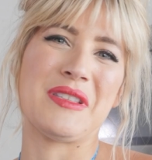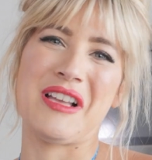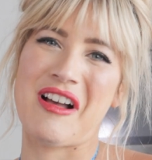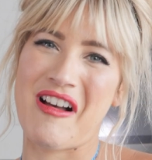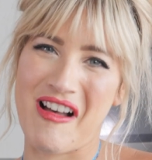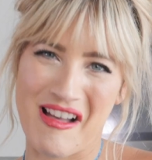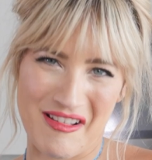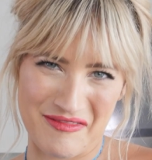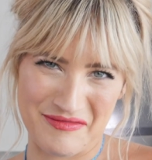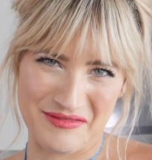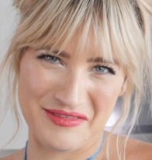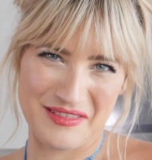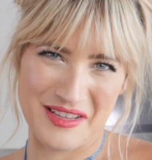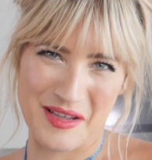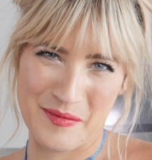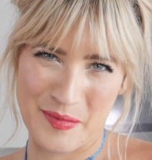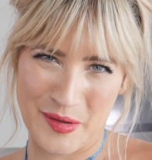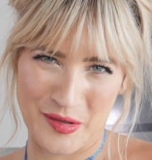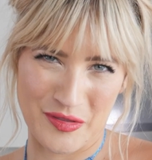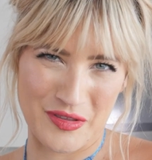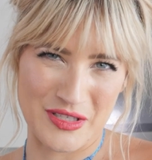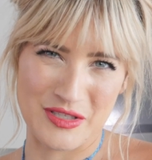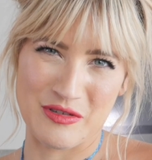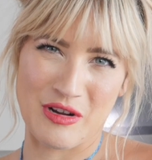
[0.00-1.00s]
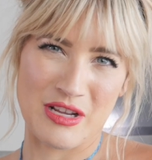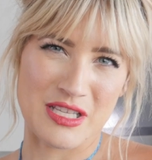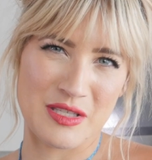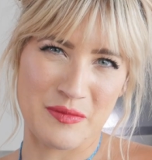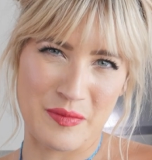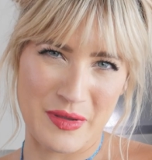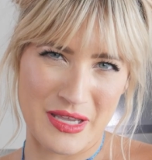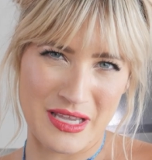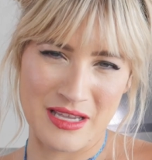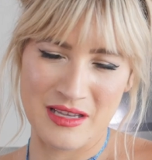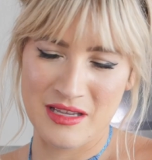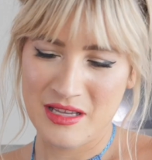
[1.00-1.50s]
off about this
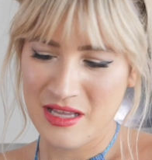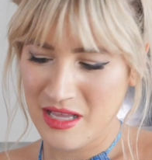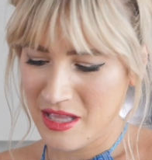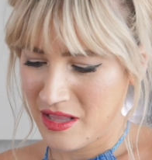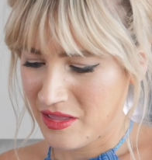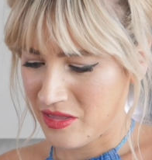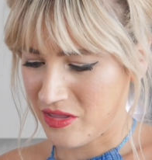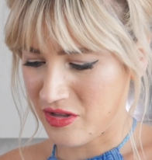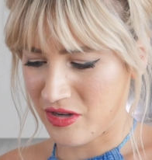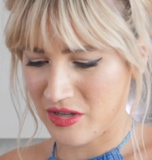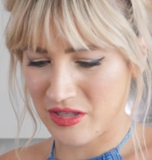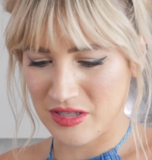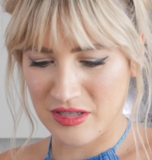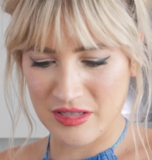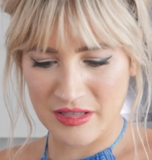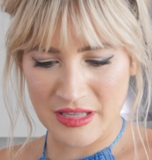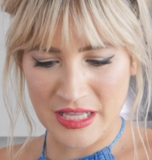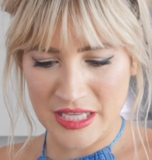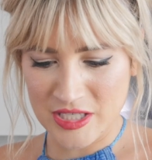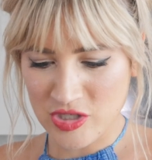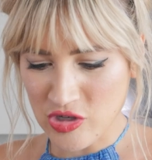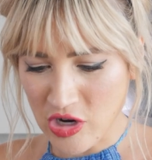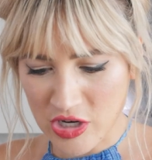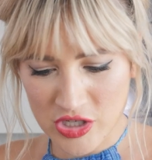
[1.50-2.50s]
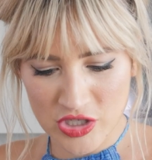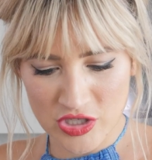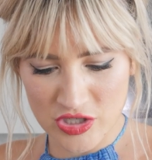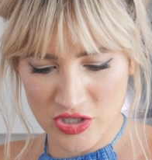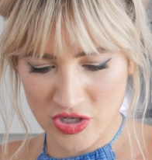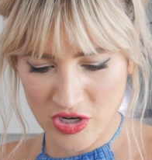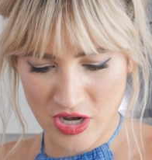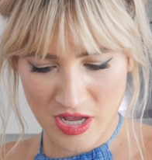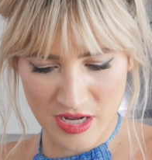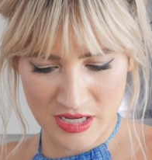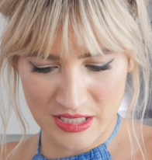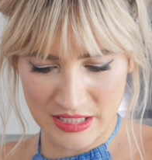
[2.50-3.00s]
recipe. The instructions are
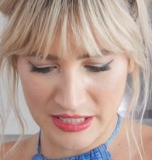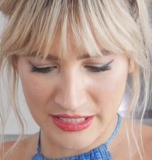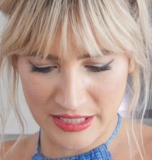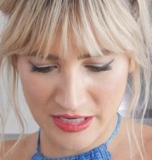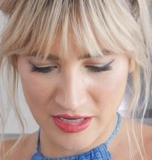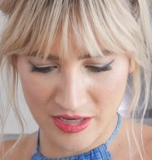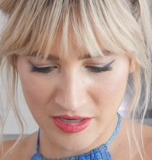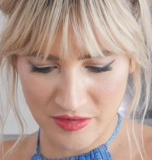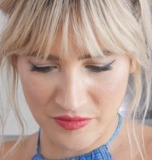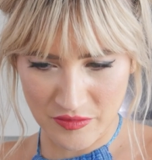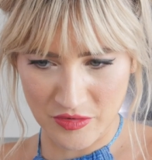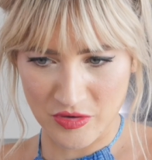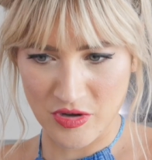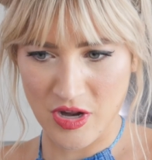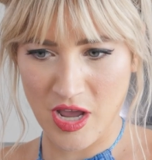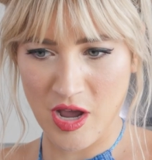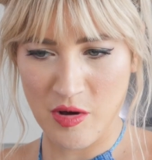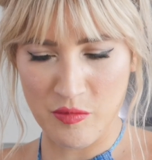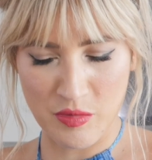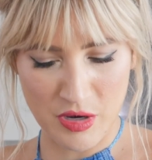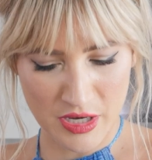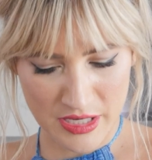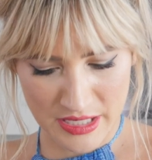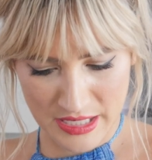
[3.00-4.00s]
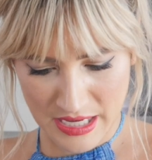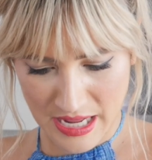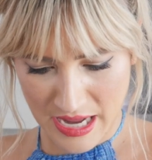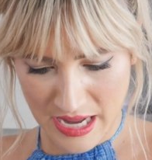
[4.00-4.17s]
not clear, they're not working